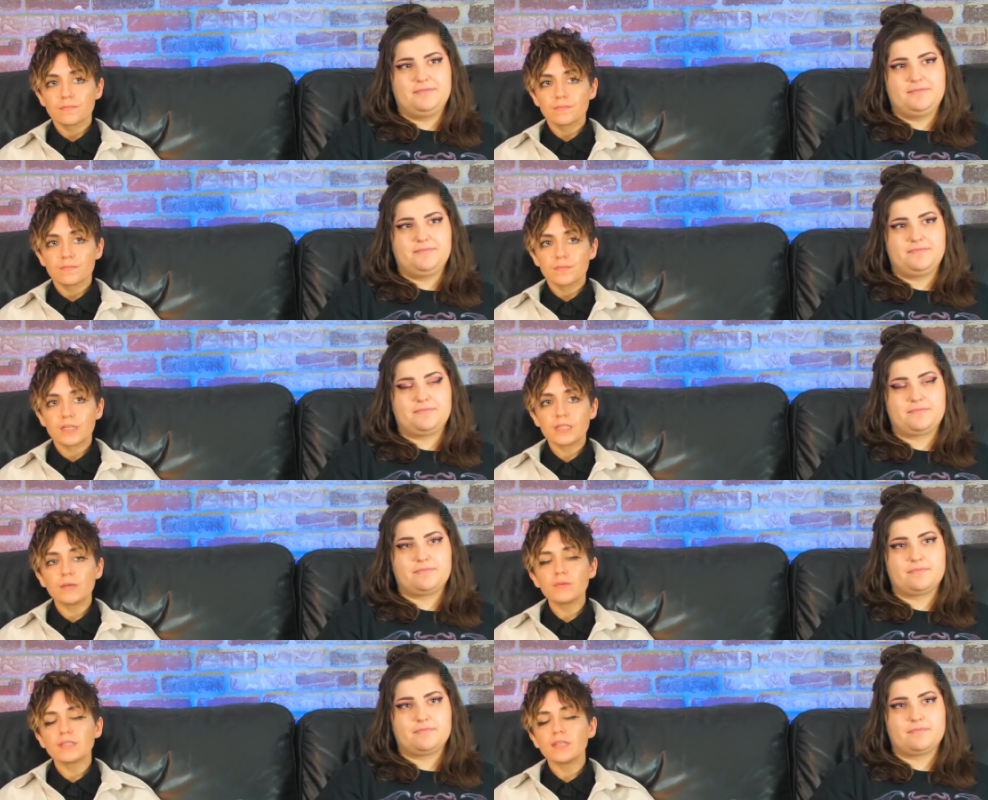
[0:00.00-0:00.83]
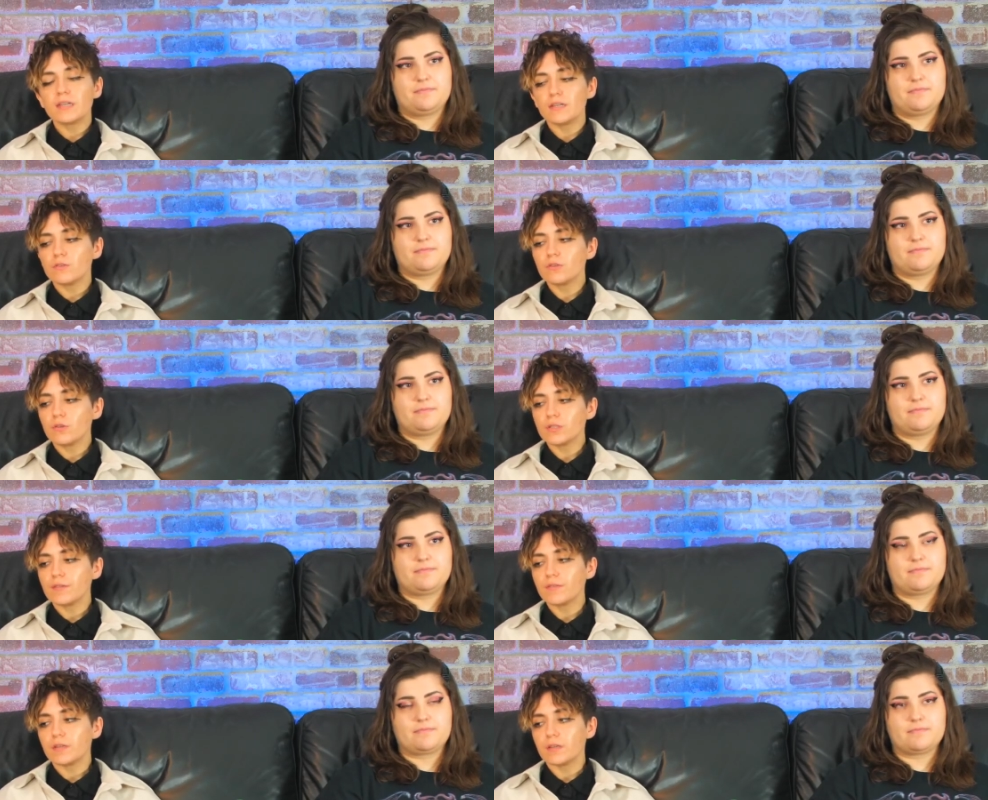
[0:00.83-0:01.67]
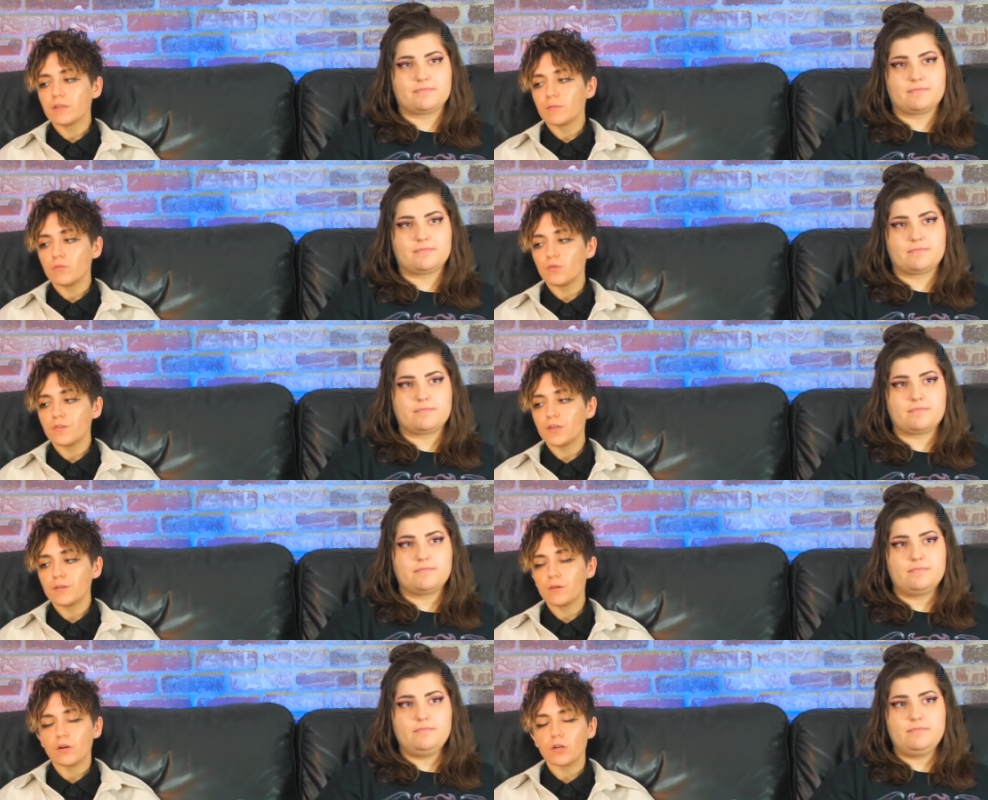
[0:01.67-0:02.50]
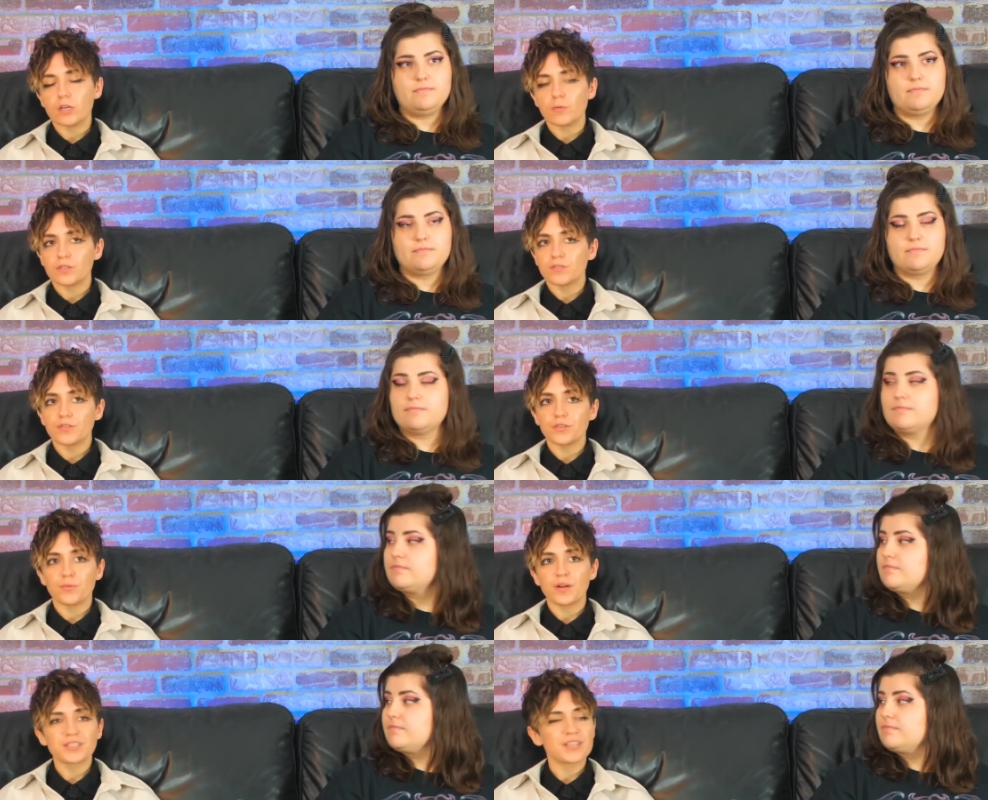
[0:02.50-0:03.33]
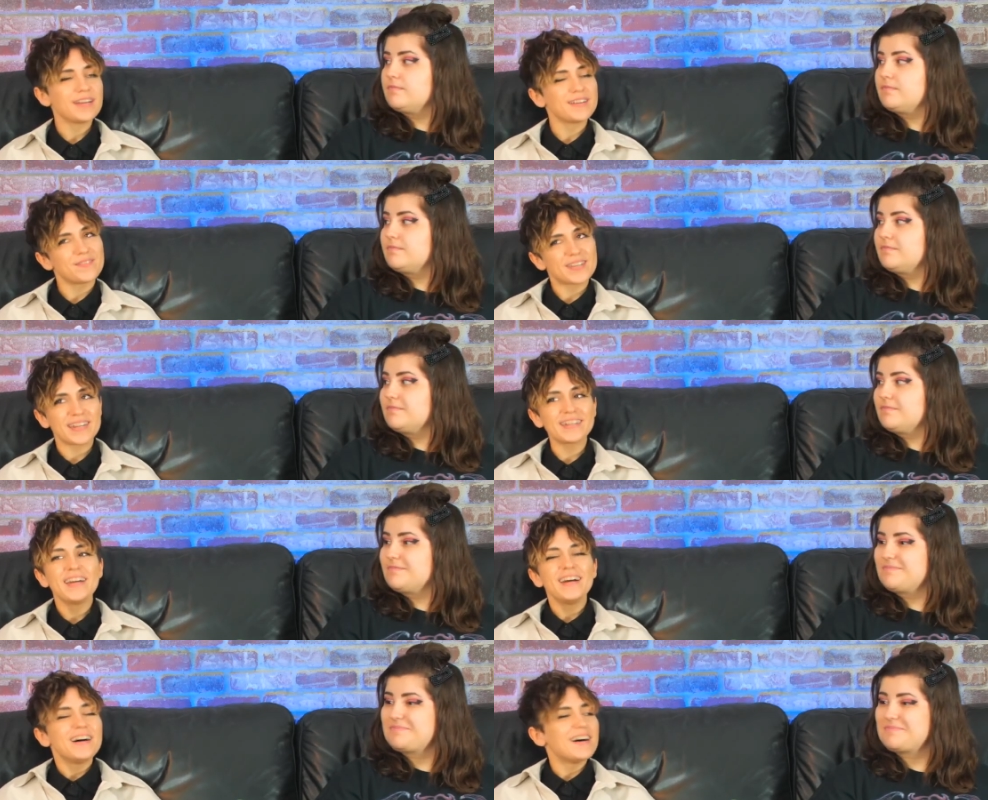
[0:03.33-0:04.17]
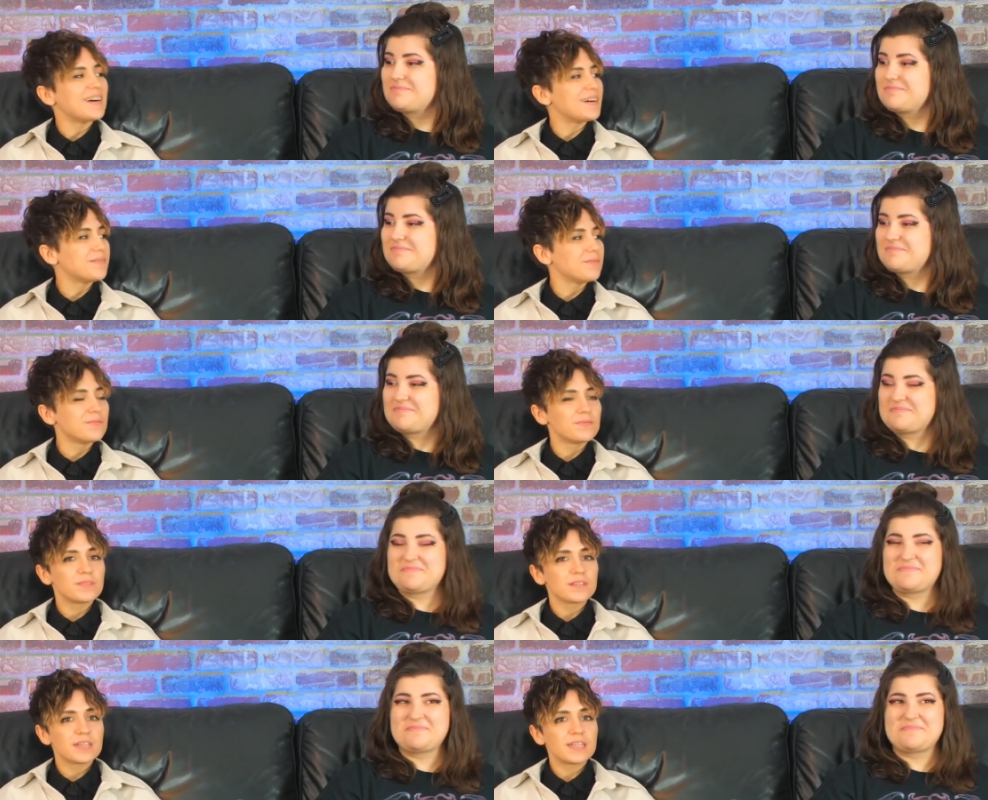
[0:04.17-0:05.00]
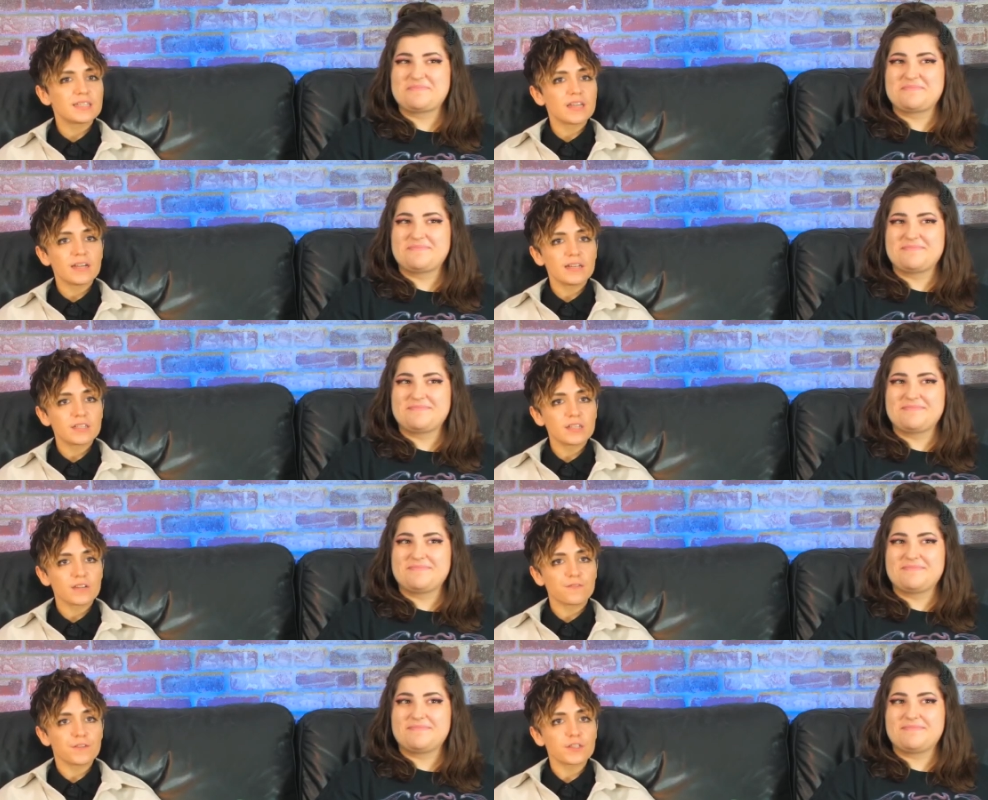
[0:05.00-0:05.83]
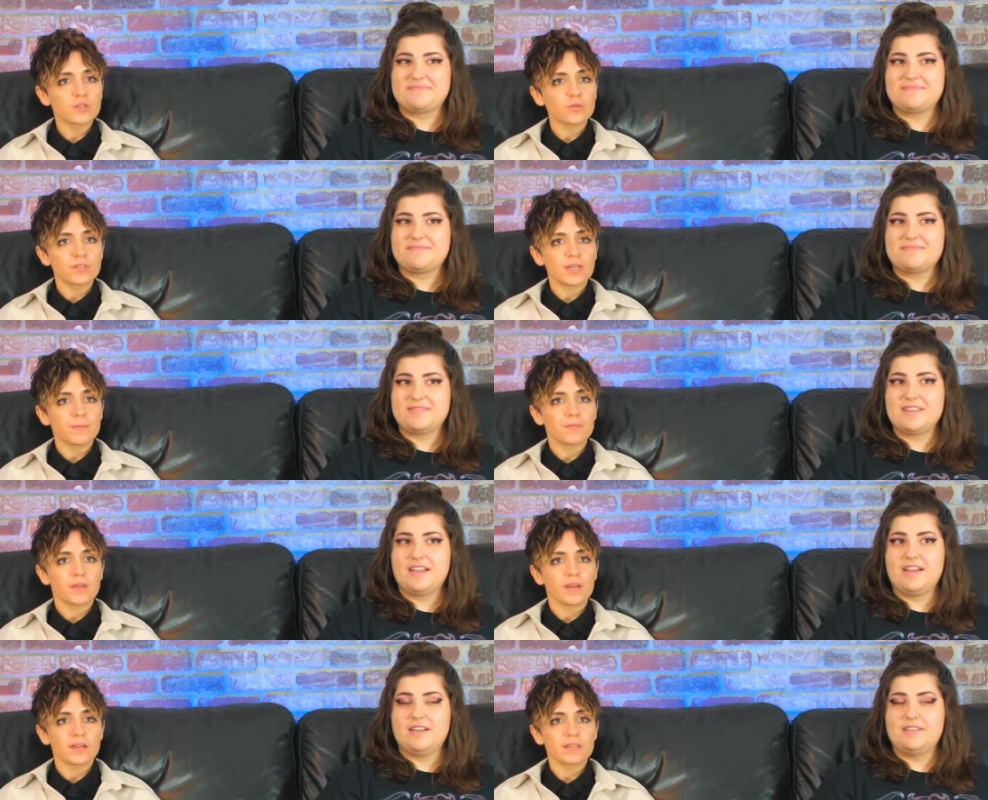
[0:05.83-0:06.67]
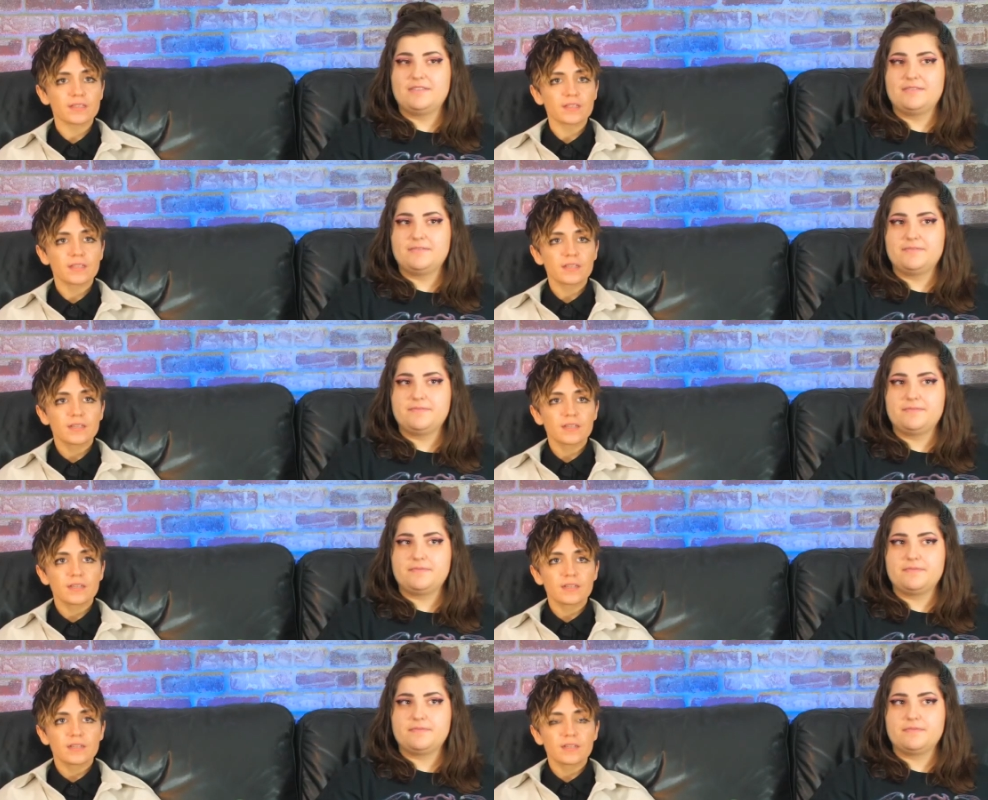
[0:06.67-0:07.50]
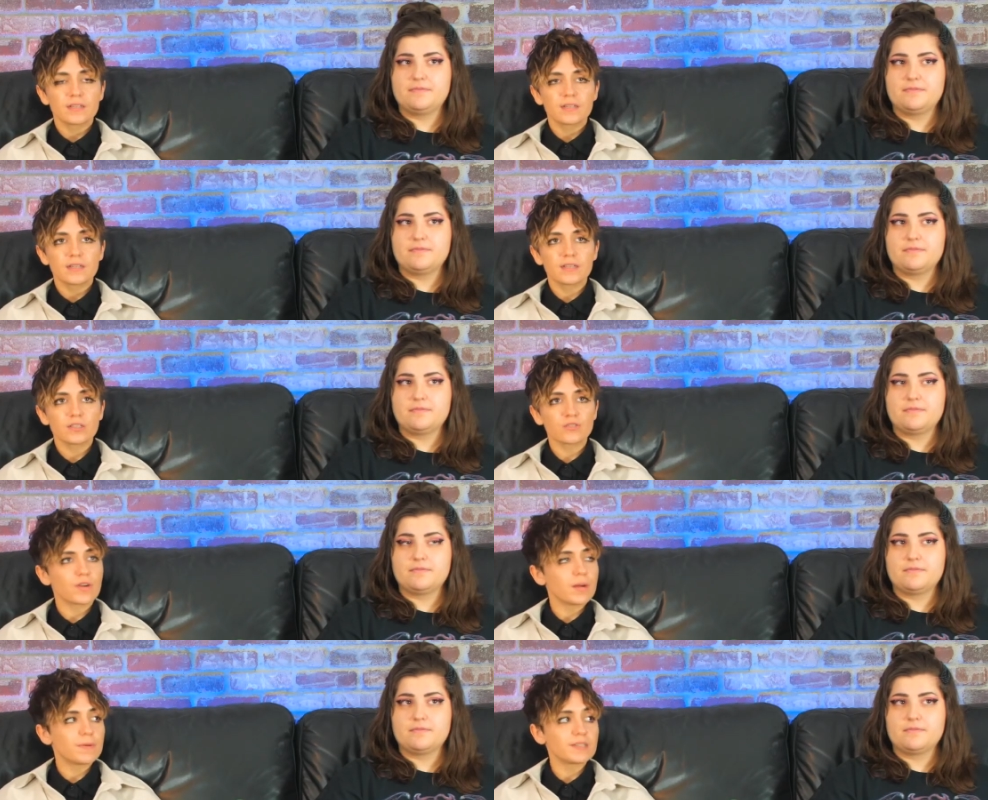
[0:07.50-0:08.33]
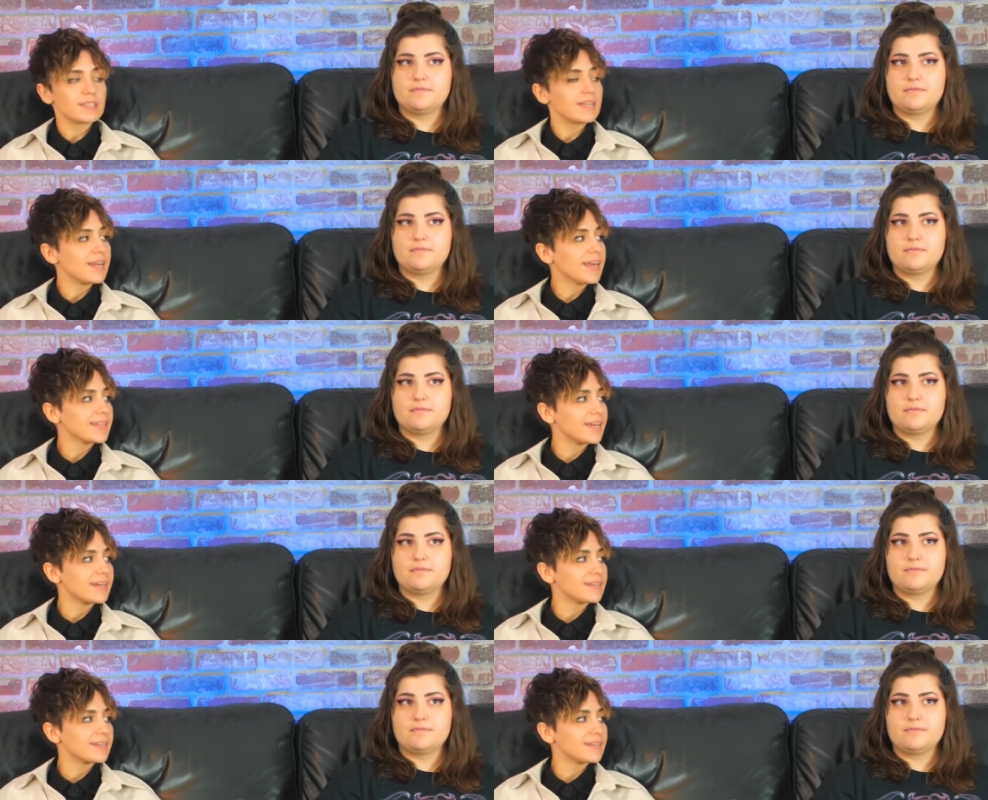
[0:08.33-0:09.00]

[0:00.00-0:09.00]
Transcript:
Speaker 1: Because he was, you'll notice even in the movie. Oh, I can't wait for you to watch that. Oh my god. Um, he's not into like physical type yeah. things, and his grandpa did not like that.